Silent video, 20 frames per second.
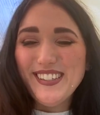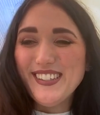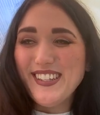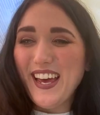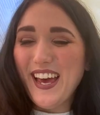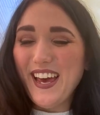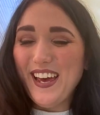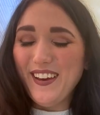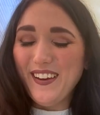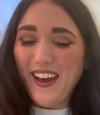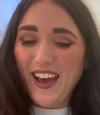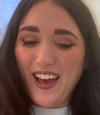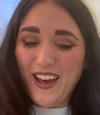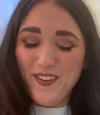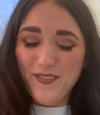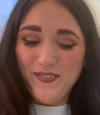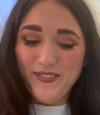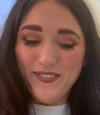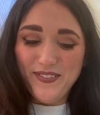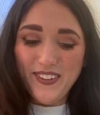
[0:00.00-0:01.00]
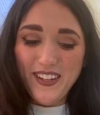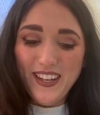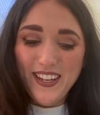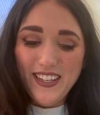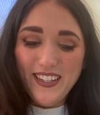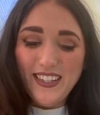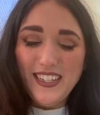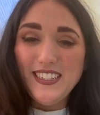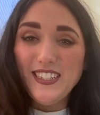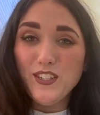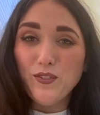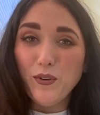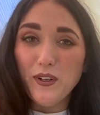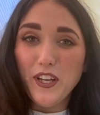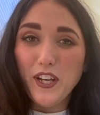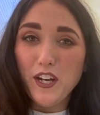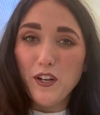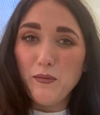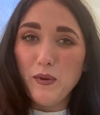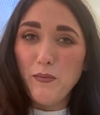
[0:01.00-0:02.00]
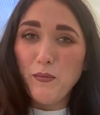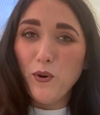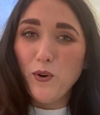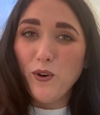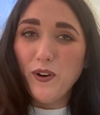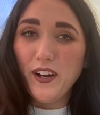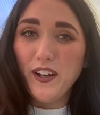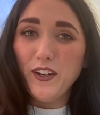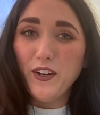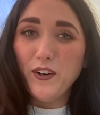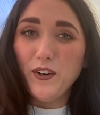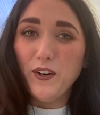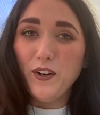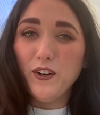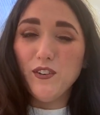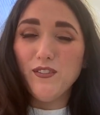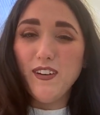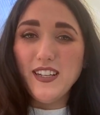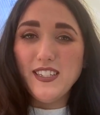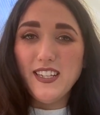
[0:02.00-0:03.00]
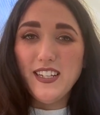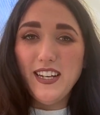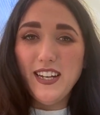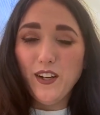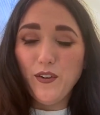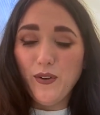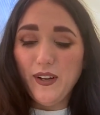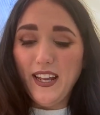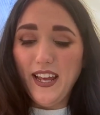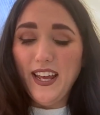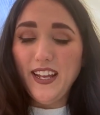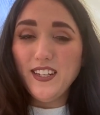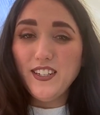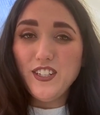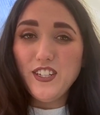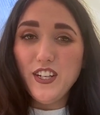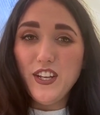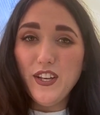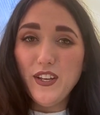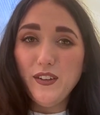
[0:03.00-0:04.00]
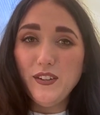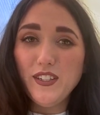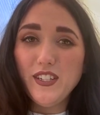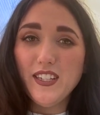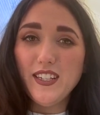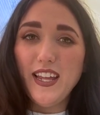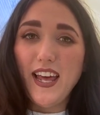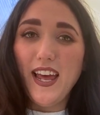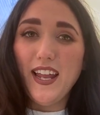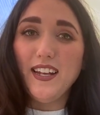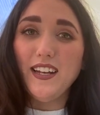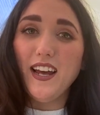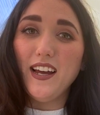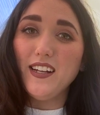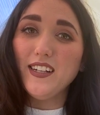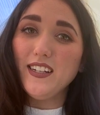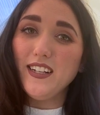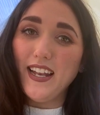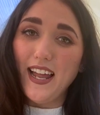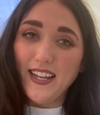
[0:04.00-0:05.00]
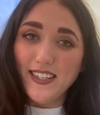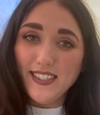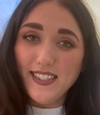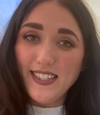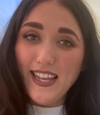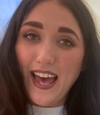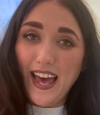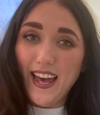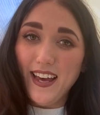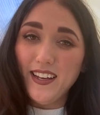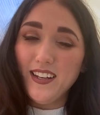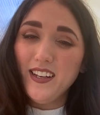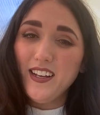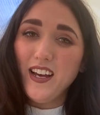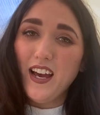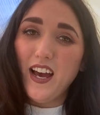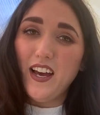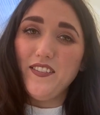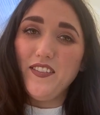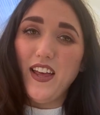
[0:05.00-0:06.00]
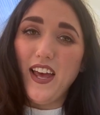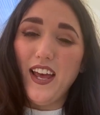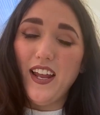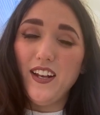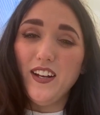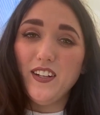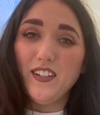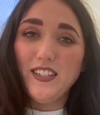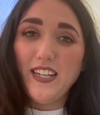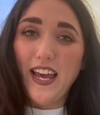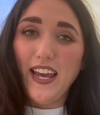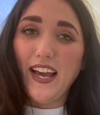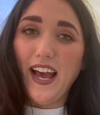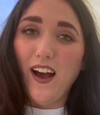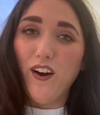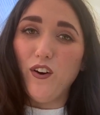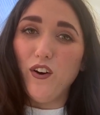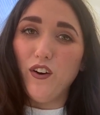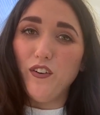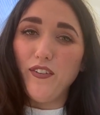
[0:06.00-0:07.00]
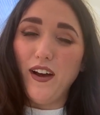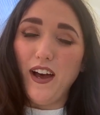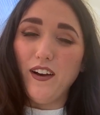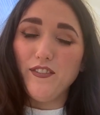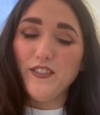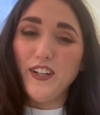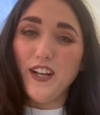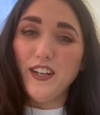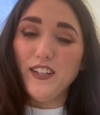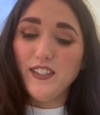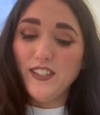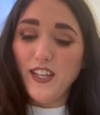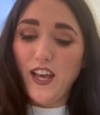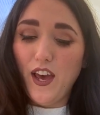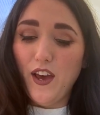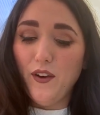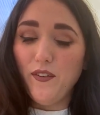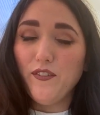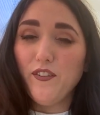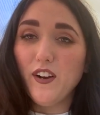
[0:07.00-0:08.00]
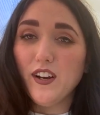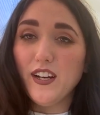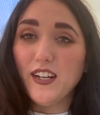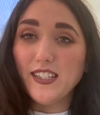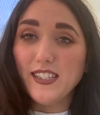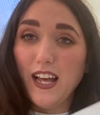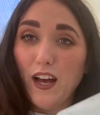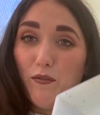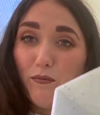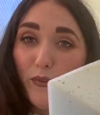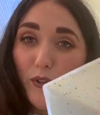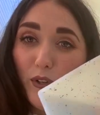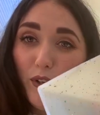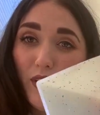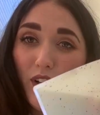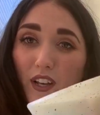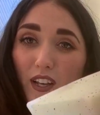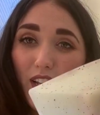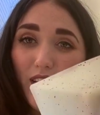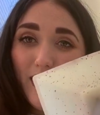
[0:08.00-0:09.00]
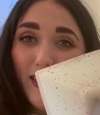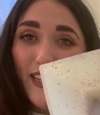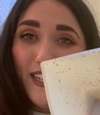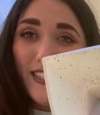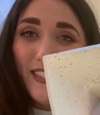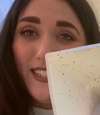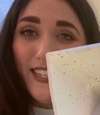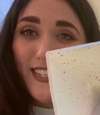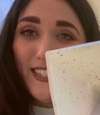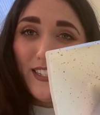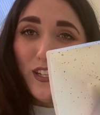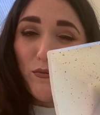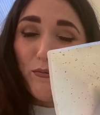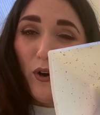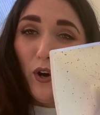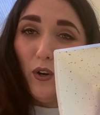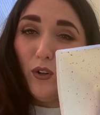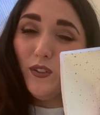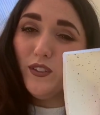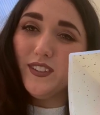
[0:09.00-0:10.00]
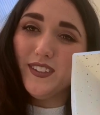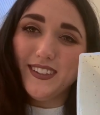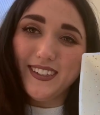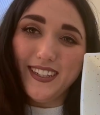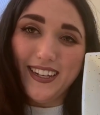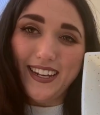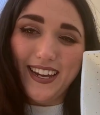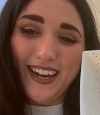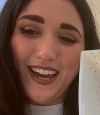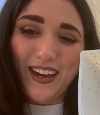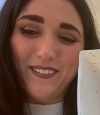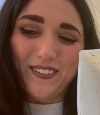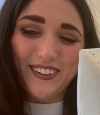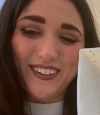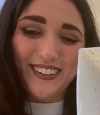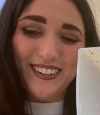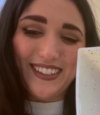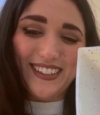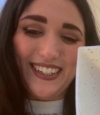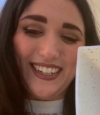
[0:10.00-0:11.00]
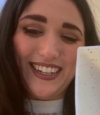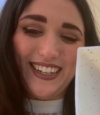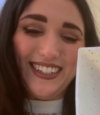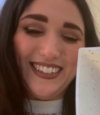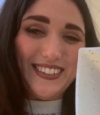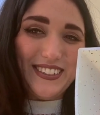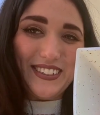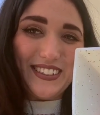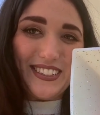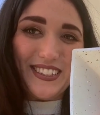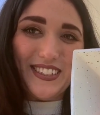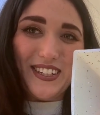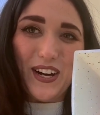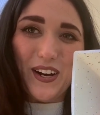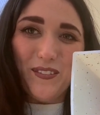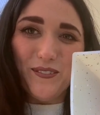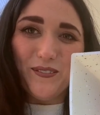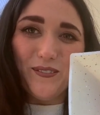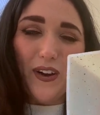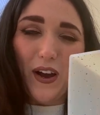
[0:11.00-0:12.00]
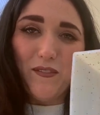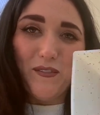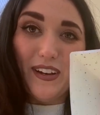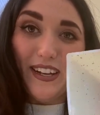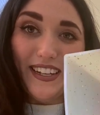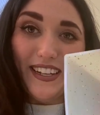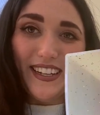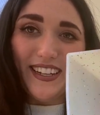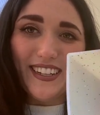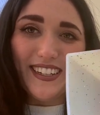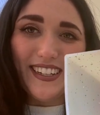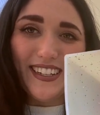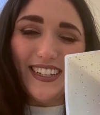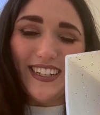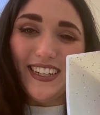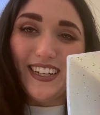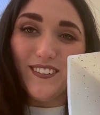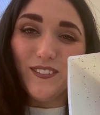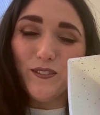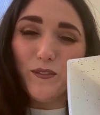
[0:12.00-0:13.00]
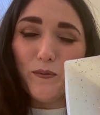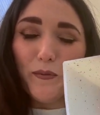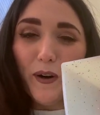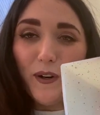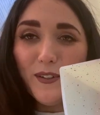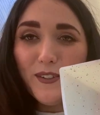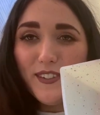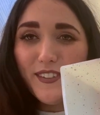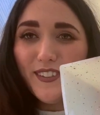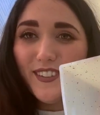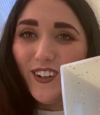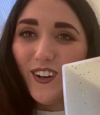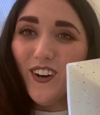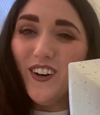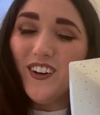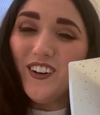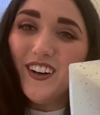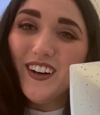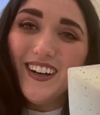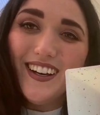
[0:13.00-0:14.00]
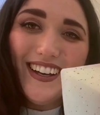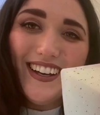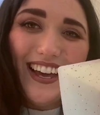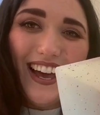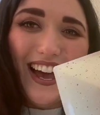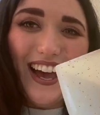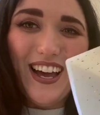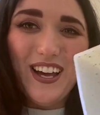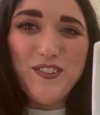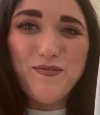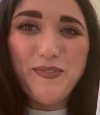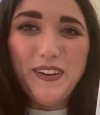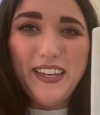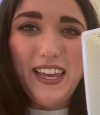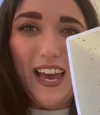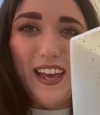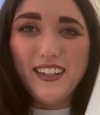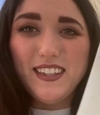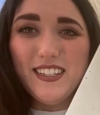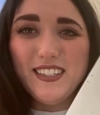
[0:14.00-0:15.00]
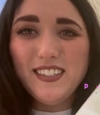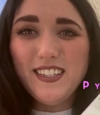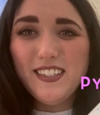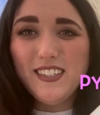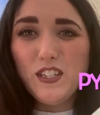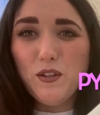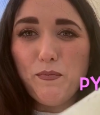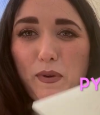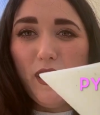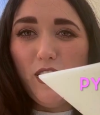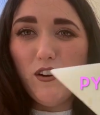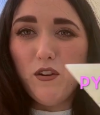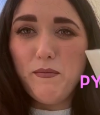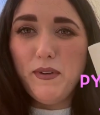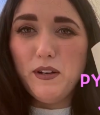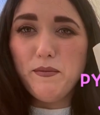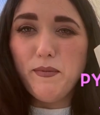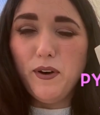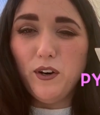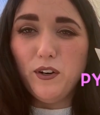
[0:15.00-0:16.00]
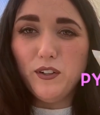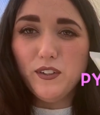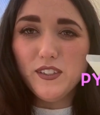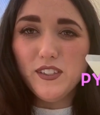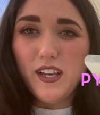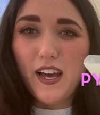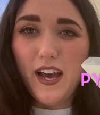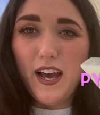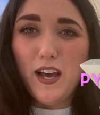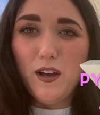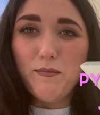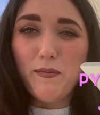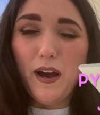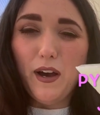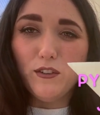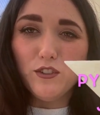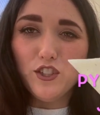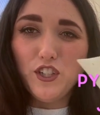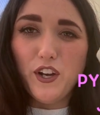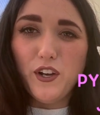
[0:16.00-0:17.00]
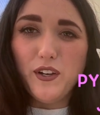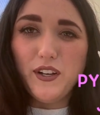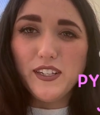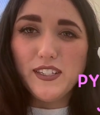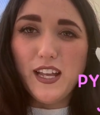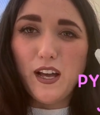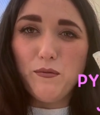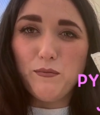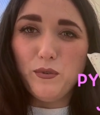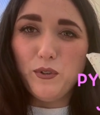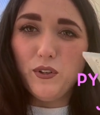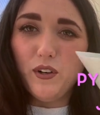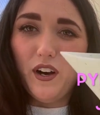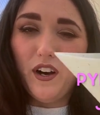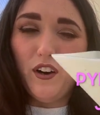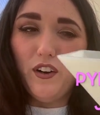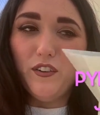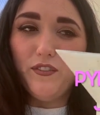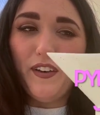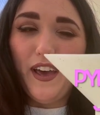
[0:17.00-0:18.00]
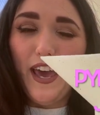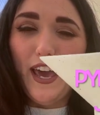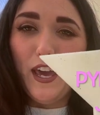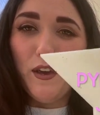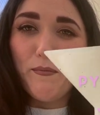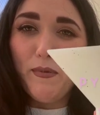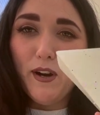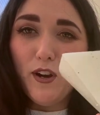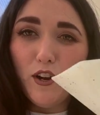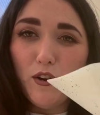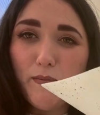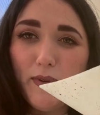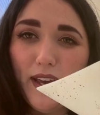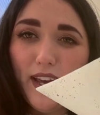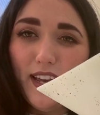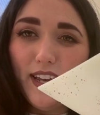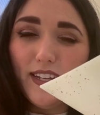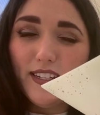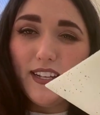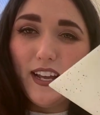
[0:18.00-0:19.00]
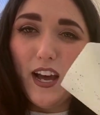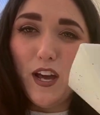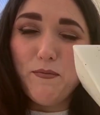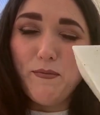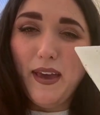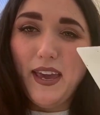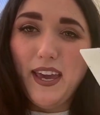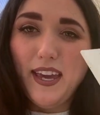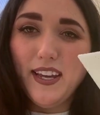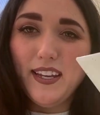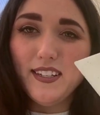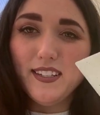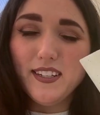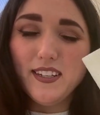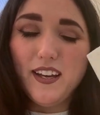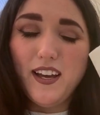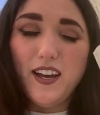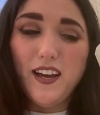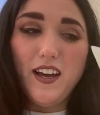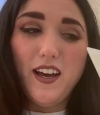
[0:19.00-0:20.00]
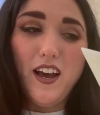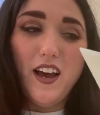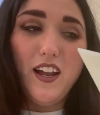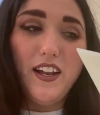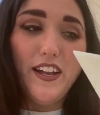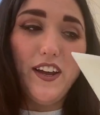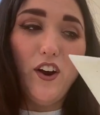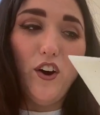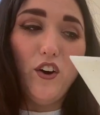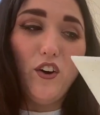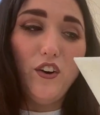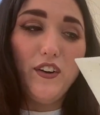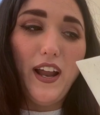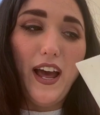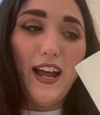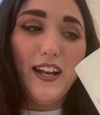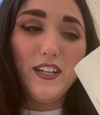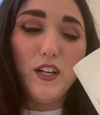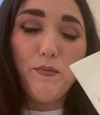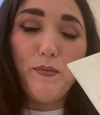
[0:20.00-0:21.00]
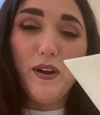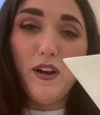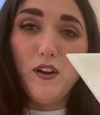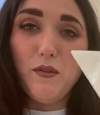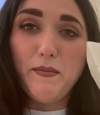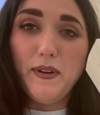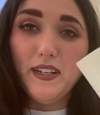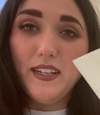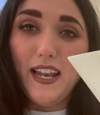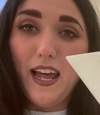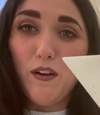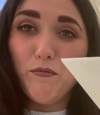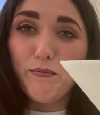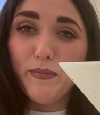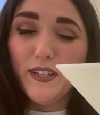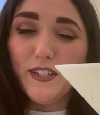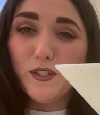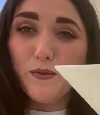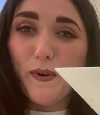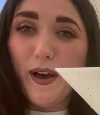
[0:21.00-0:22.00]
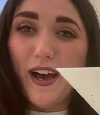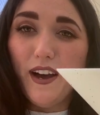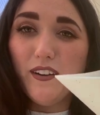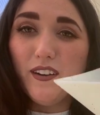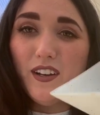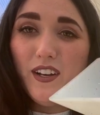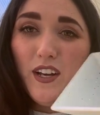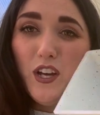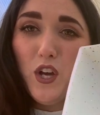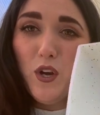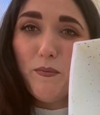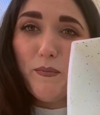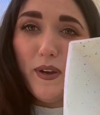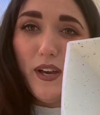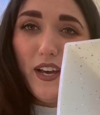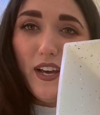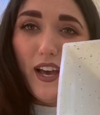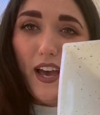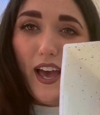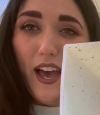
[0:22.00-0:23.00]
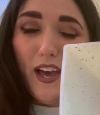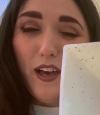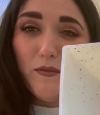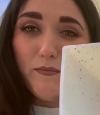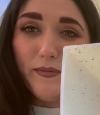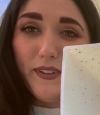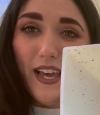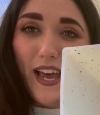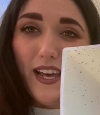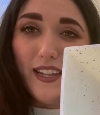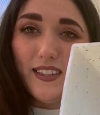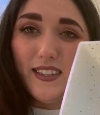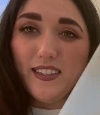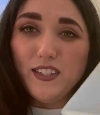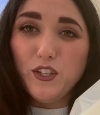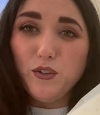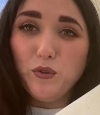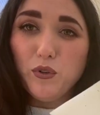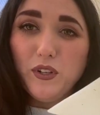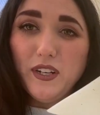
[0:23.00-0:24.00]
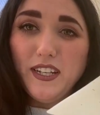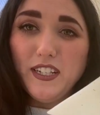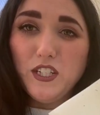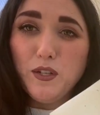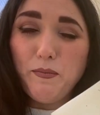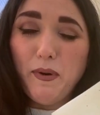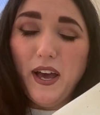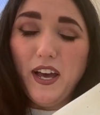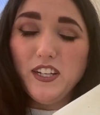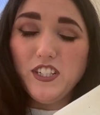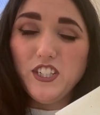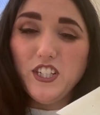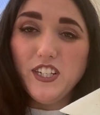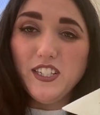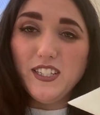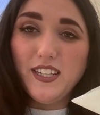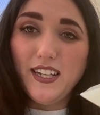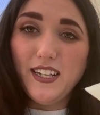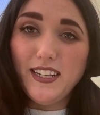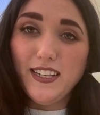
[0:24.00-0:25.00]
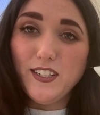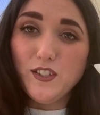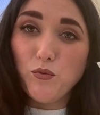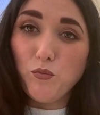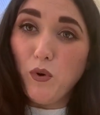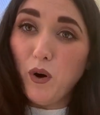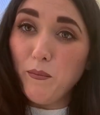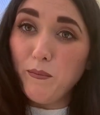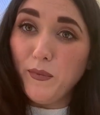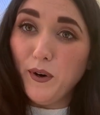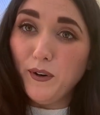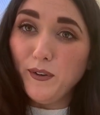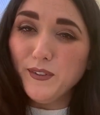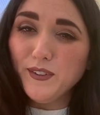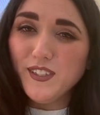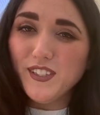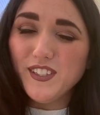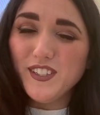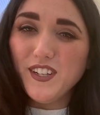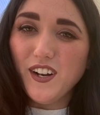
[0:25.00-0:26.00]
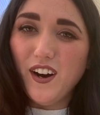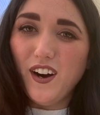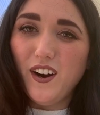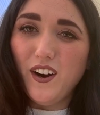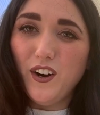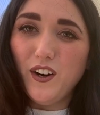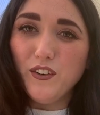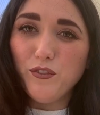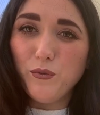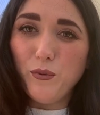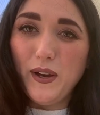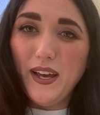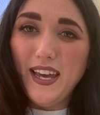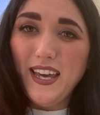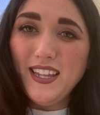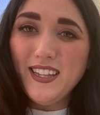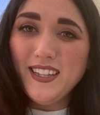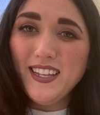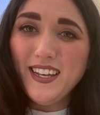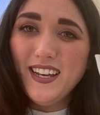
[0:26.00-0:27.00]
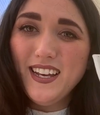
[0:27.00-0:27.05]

So this is what you're going to be pouring your resin liquid into to then let set and then take out of after. So for an example, this is a mold that I haven't cleaned because, you know, I'm really good at cleaning molds, not. But yeah, this is the pyramid mold. I'll show you an example of a pyramid I made earlier on and a pyramid lamp as well. But yeah, you will need to purchase at least one mold to start off with.